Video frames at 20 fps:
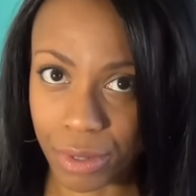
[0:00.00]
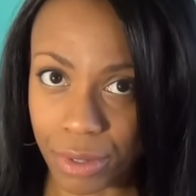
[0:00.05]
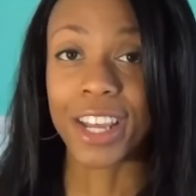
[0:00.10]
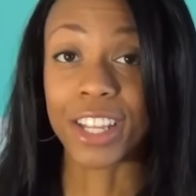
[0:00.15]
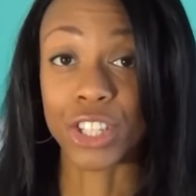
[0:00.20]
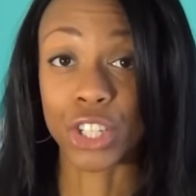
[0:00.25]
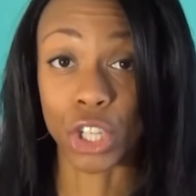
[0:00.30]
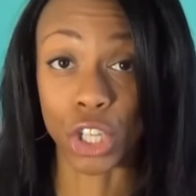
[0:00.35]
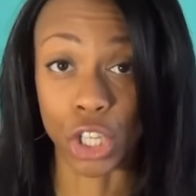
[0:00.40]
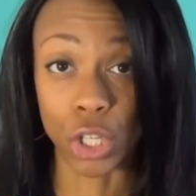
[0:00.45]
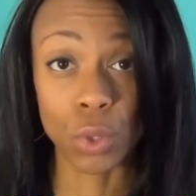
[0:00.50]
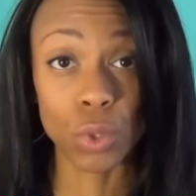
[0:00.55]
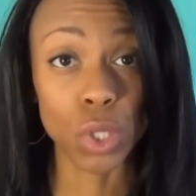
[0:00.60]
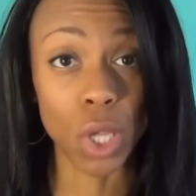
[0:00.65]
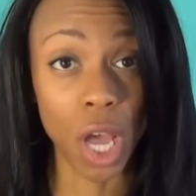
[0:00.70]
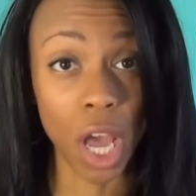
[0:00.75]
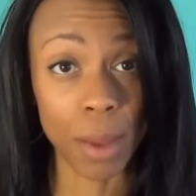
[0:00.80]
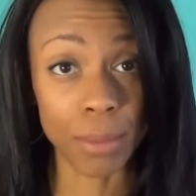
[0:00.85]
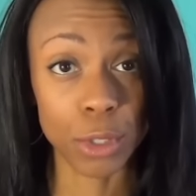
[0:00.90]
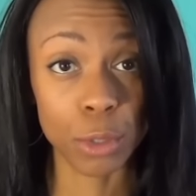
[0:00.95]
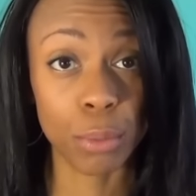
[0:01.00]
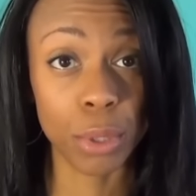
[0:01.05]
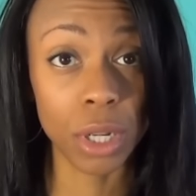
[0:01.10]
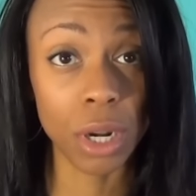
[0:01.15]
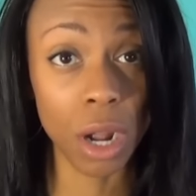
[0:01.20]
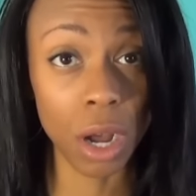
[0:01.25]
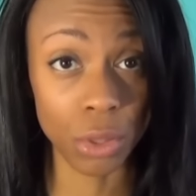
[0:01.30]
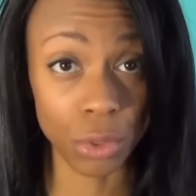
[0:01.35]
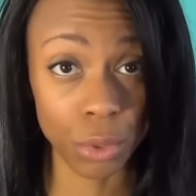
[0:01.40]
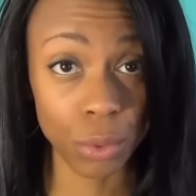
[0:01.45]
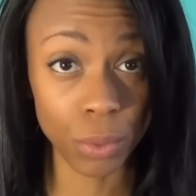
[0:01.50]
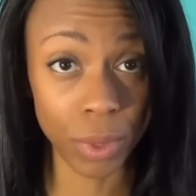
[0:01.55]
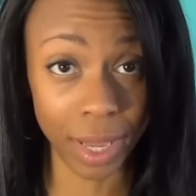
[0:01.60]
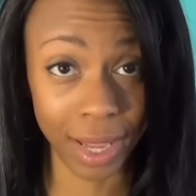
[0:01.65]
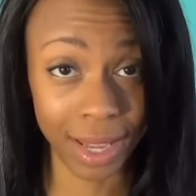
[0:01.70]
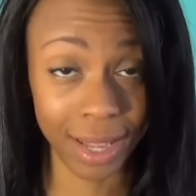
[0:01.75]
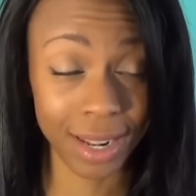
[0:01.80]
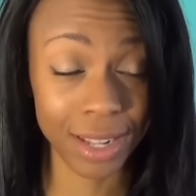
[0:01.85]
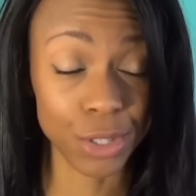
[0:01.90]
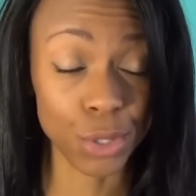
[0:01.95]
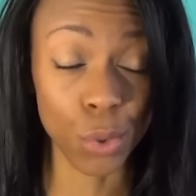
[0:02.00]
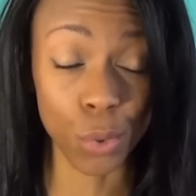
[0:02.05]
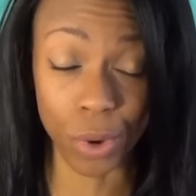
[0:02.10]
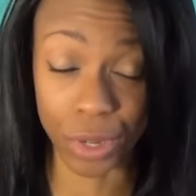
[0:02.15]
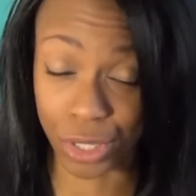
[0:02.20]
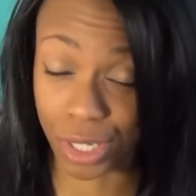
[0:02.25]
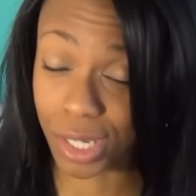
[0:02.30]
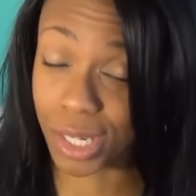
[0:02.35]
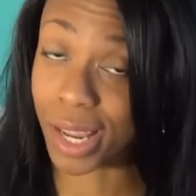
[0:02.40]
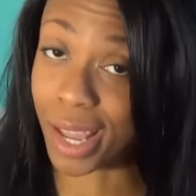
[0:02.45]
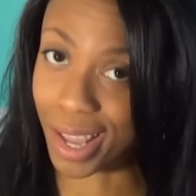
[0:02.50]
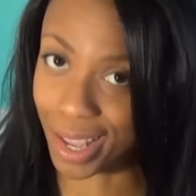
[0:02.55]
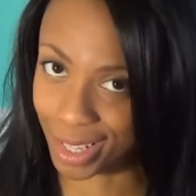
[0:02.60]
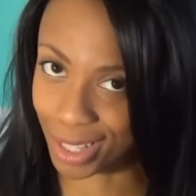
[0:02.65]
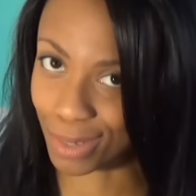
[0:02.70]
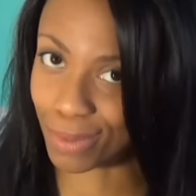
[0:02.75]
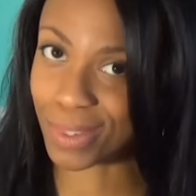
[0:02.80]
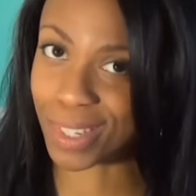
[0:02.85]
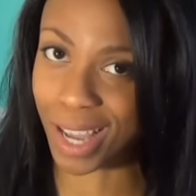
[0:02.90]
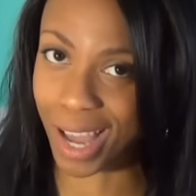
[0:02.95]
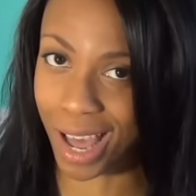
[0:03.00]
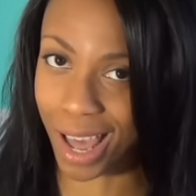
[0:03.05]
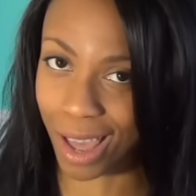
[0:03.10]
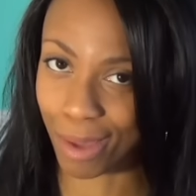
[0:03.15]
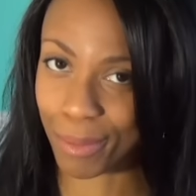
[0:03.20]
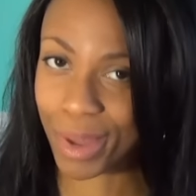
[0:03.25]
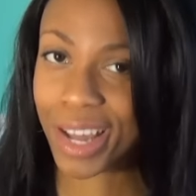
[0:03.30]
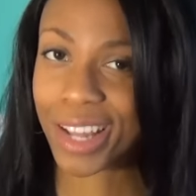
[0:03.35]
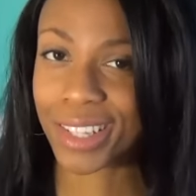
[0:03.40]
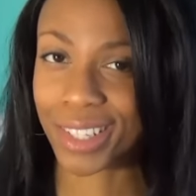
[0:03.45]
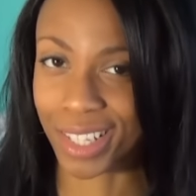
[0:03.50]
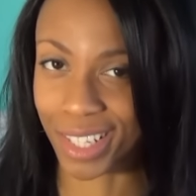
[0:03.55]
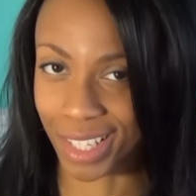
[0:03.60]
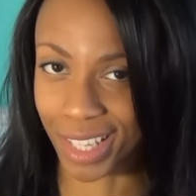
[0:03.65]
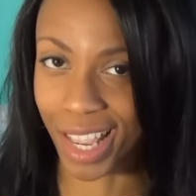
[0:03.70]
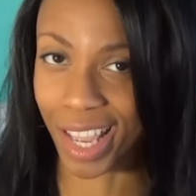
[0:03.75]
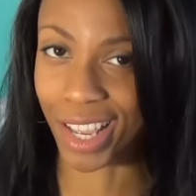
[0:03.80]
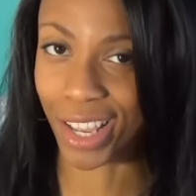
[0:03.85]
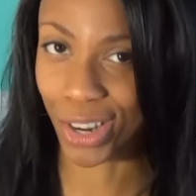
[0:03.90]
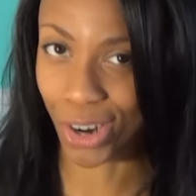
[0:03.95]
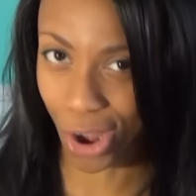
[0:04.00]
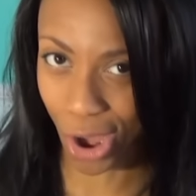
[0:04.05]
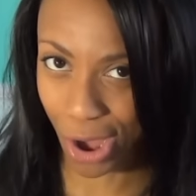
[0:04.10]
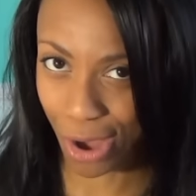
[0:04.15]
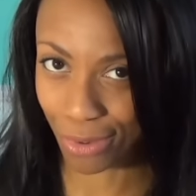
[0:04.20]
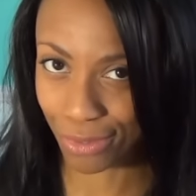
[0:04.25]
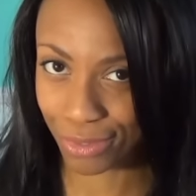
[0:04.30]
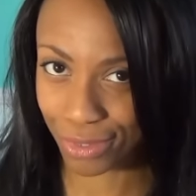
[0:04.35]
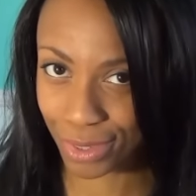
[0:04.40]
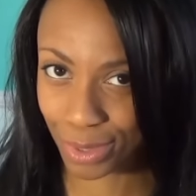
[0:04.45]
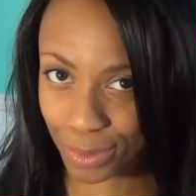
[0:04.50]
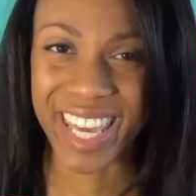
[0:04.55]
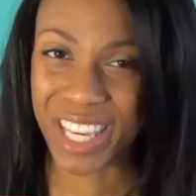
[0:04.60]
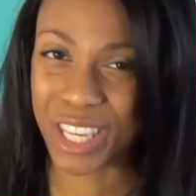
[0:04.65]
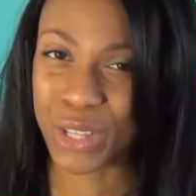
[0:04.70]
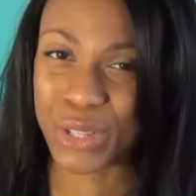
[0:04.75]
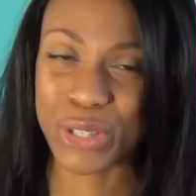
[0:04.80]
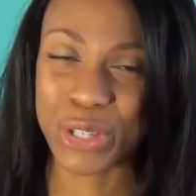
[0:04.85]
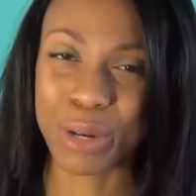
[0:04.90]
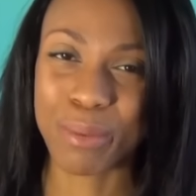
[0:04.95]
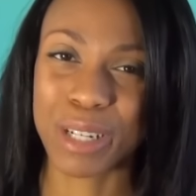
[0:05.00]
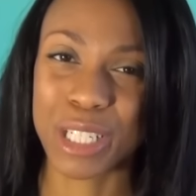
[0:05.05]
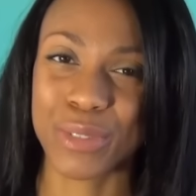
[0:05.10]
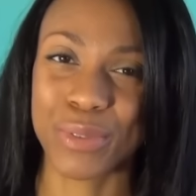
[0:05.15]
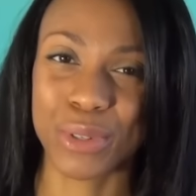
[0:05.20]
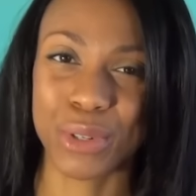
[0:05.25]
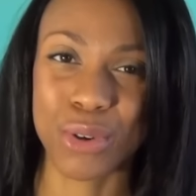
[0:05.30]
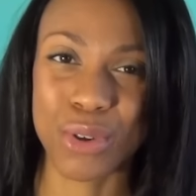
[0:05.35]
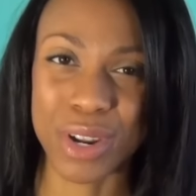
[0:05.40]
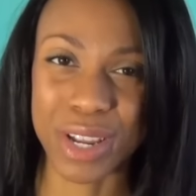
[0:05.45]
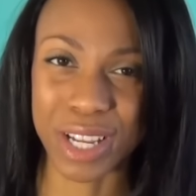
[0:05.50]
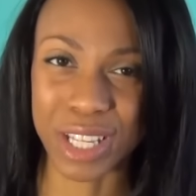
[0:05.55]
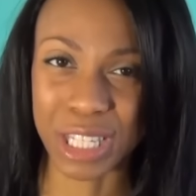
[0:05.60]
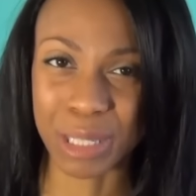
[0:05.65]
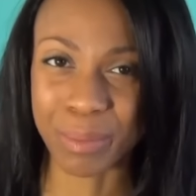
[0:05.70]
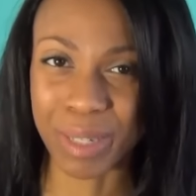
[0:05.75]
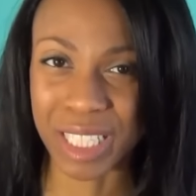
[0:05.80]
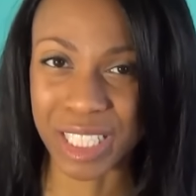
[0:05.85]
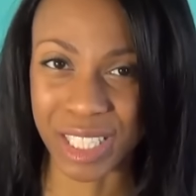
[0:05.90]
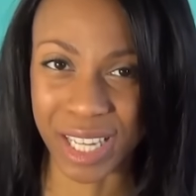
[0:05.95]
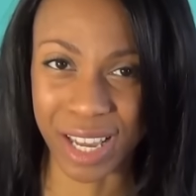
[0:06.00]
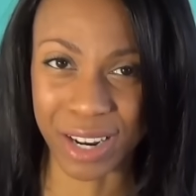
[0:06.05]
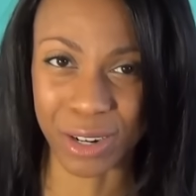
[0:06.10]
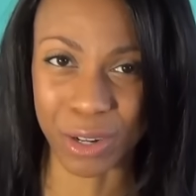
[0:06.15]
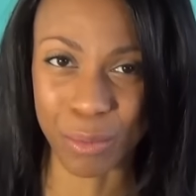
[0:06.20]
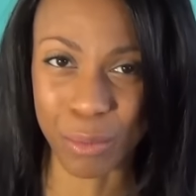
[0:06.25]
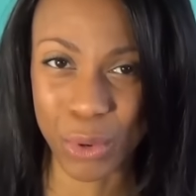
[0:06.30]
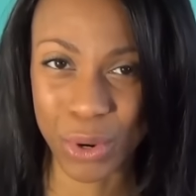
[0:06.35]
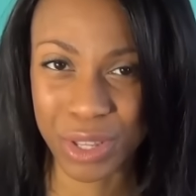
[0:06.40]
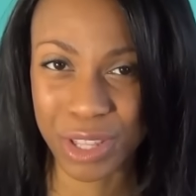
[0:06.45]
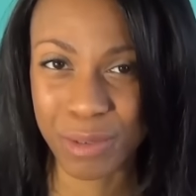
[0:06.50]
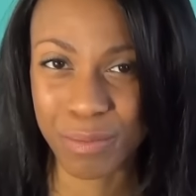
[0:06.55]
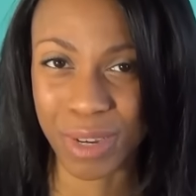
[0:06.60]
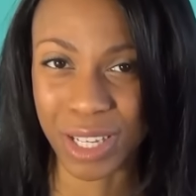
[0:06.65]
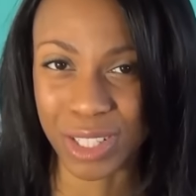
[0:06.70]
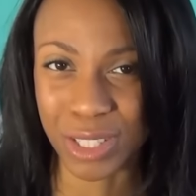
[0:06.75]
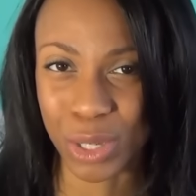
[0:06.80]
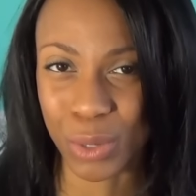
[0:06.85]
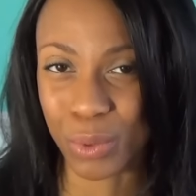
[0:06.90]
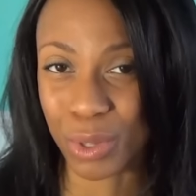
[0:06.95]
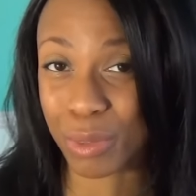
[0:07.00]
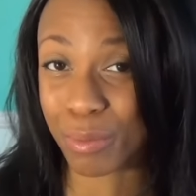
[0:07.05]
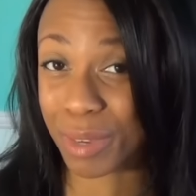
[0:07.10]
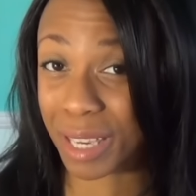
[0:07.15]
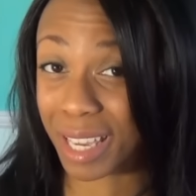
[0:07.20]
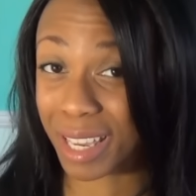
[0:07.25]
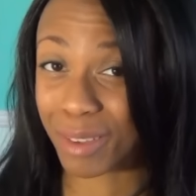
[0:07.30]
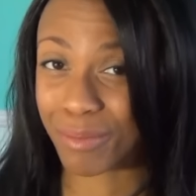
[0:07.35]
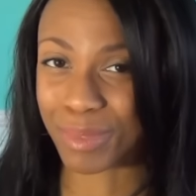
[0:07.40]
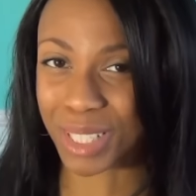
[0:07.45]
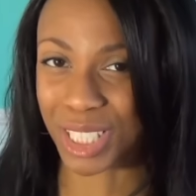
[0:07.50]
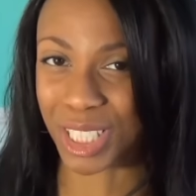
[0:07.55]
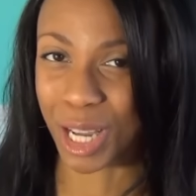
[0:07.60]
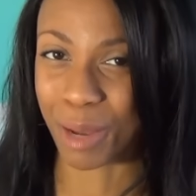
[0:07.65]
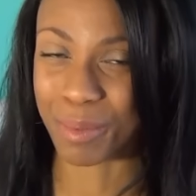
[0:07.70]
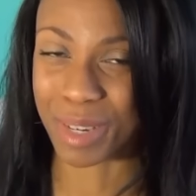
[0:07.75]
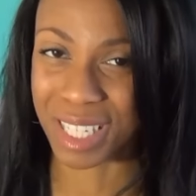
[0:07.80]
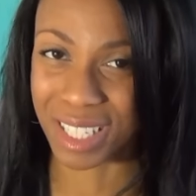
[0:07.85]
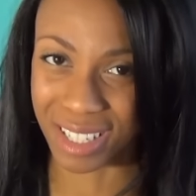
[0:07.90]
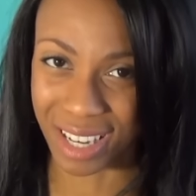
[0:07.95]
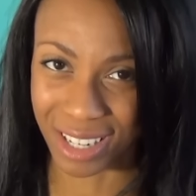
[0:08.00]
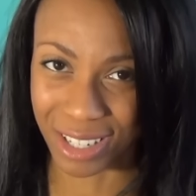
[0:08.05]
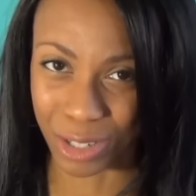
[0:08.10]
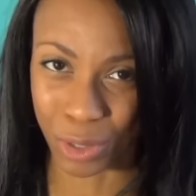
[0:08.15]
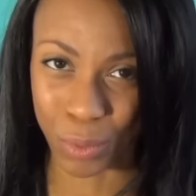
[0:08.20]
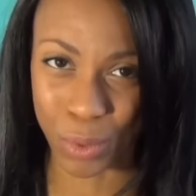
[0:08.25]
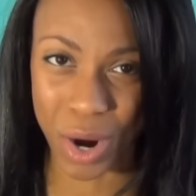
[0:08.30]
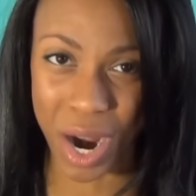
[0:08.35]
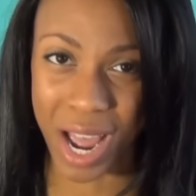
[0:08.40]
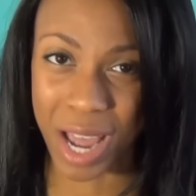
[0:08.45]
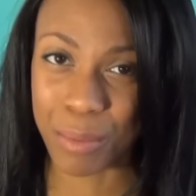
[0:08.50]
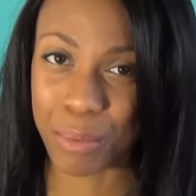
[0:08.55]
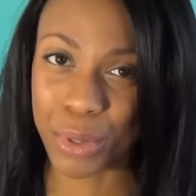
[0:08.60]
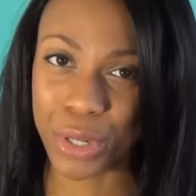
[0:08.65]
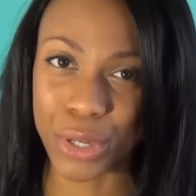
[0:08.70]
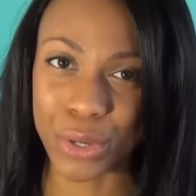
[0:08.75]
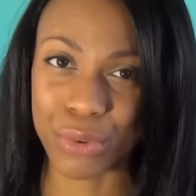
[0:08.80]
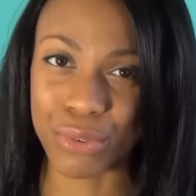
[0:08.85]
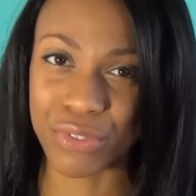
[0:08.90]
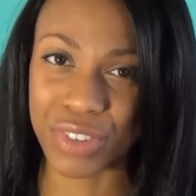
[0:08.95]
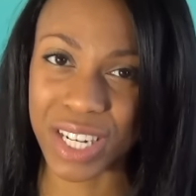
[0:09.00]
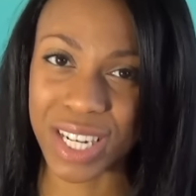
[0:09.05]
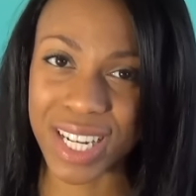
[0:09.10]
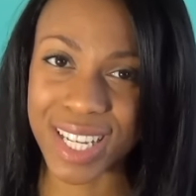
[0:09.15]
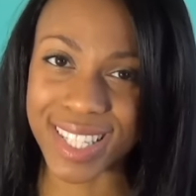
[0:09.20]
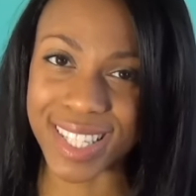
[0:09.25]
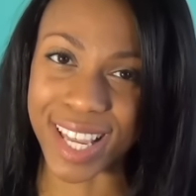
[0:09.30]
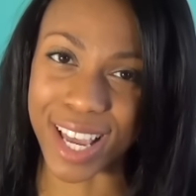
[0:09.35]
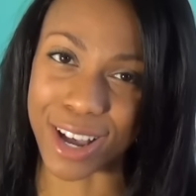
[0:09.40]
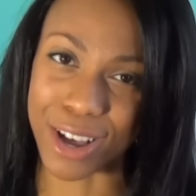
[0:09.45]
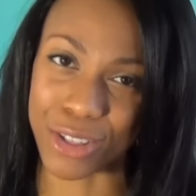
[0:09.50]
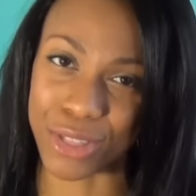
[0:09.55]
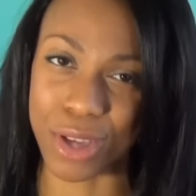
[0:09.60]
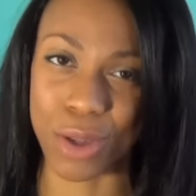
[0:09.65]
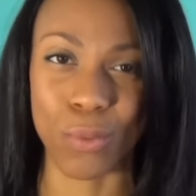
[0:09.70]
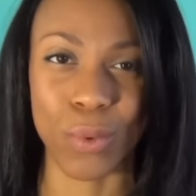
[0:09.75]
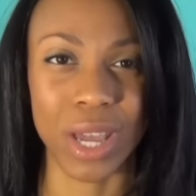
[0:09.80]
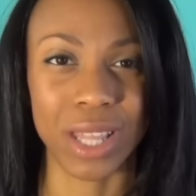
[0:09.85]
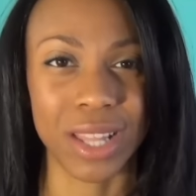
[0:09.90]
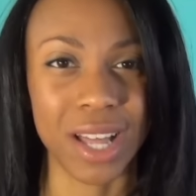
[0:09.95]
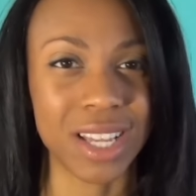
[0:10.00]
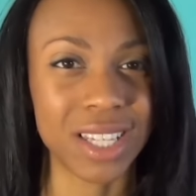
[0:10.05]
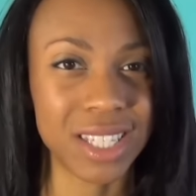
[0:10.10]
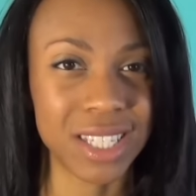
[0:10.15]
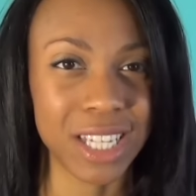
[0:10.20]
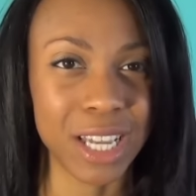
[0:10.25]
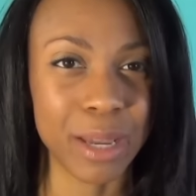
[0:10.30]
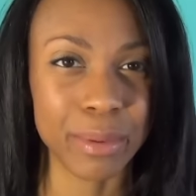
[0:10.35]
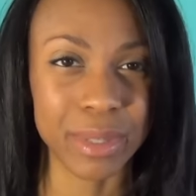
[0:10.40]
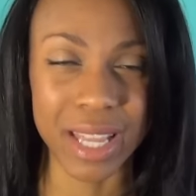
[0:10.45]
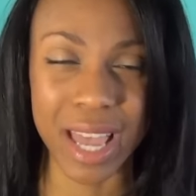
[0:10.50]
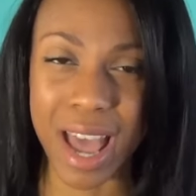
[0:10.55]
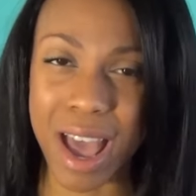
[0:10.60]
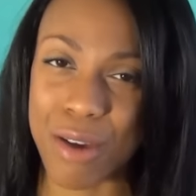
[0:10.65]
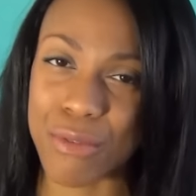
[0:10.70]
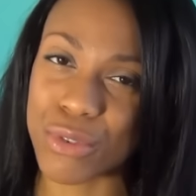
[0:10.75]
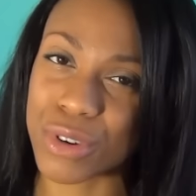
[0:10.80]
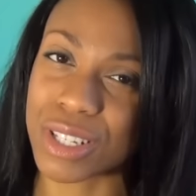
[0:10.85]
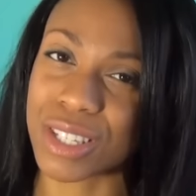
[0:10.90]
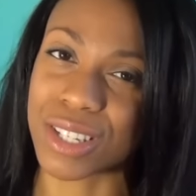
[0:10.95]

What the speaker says: It took you time to put on the weight. It's going to take some time to take it off. Thank you so much for tuning into my channel, More Than Muscle, with me, Michelle McDaniel, where I bring you fitness, health, and weight loss tips every